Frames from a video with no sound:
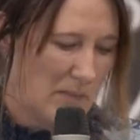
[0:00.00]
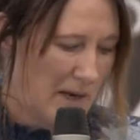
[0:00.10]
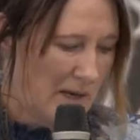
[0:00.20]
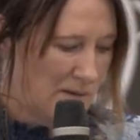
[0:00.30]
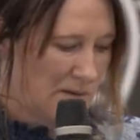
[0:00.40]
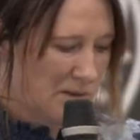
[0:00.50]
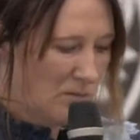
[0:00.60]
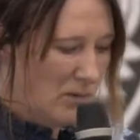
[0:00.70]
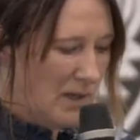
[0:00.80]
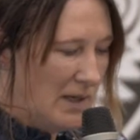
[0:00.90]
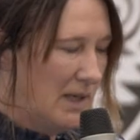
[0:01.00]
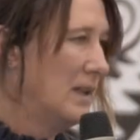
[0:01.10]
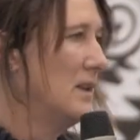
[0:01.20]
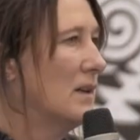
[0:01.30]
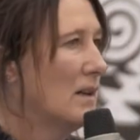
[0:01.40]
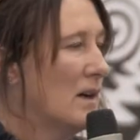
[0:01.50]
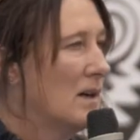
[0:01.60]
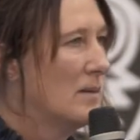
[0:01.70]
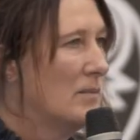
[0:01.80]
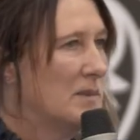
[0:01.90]
And really
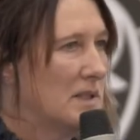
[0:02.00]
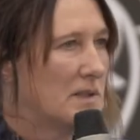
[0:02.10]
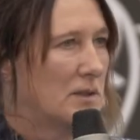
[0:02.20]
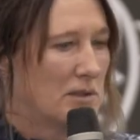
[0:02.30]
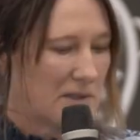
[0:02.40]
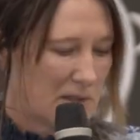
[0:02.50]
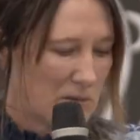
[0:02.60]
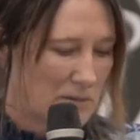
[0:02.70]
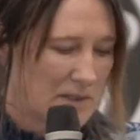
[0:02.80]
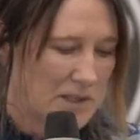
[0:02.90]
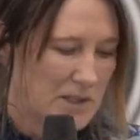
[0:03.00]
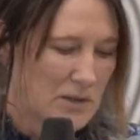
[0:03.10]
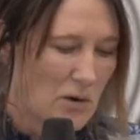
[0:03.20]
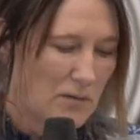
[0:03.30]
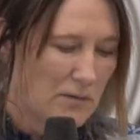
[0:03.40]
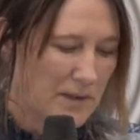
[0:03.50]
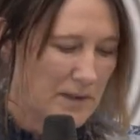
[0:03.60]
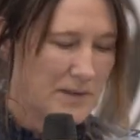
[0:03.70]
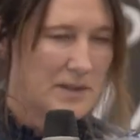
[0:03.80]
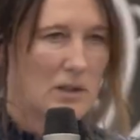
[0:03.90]
just those skills such as
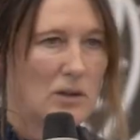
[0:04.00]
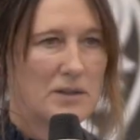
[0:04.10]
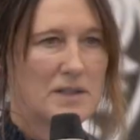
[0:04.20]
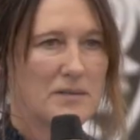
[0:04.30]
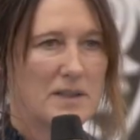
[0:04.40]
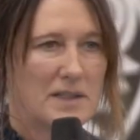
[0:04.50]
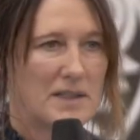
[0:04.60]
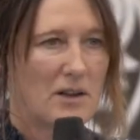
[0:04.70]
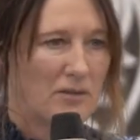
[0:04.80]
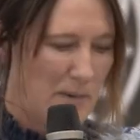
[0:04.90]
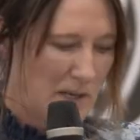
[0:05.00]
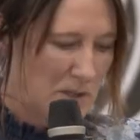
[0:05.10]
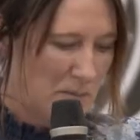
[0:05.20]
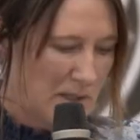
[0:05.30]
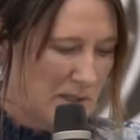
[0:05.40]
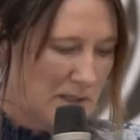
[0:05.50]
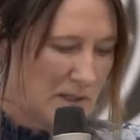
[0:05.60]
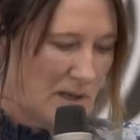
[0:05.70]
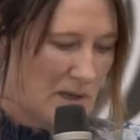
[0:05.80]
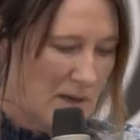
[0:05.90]
confidence, inclusiveness, self-management,
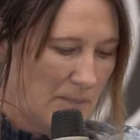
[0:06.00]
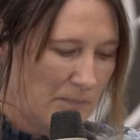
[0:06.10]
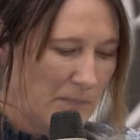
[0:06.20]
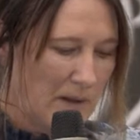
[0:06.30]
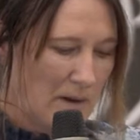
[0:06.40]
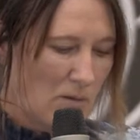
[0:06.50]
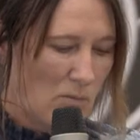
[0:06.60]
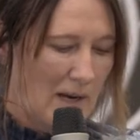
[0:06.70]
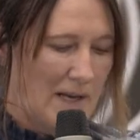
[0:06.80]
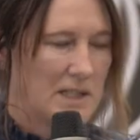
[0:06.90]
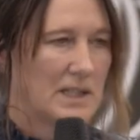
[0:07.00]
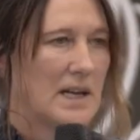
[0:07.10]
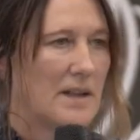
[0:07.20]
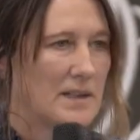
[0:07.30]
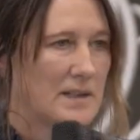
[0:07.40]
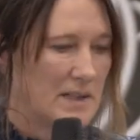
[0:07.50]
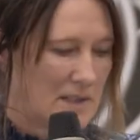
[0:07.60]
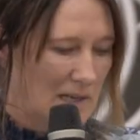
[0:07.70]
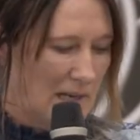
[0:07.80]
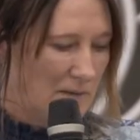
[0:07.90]
relating to others as
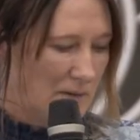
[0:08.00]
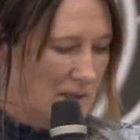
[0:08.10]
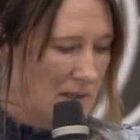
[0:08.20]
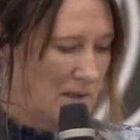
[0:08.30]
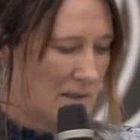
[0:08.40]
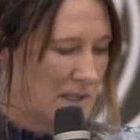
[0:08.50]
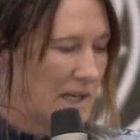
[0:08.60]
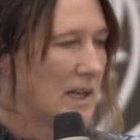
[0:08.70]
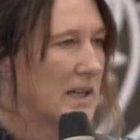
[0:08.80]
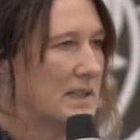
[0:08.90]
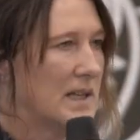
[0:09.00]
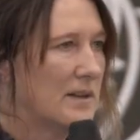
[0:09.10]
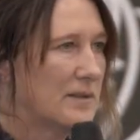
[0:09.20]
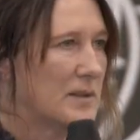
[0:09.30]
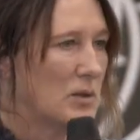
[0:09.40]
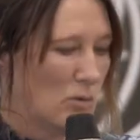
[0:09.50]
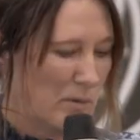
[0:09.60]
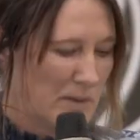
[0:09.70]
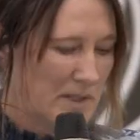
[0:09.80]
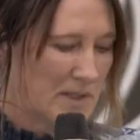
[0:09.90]
a lever to get kids out of school
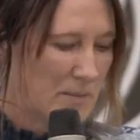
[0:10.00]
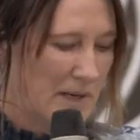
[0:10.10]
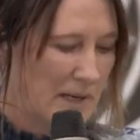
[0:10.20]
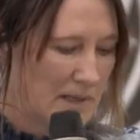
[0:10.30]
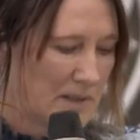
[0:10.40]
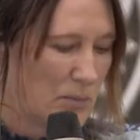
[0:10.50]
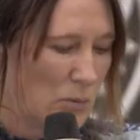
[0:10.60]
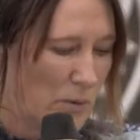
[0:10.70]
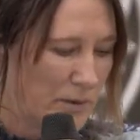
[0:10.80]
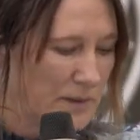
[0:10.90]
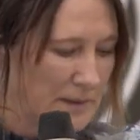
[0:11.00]
and participating in sport.